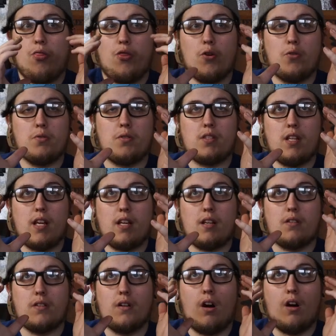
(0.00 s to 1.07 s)
Those
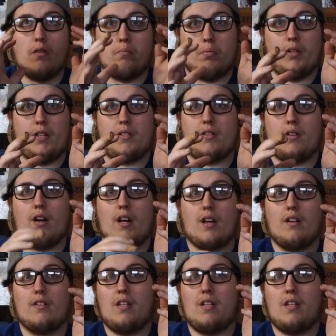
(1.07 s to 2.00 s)
things are blistering.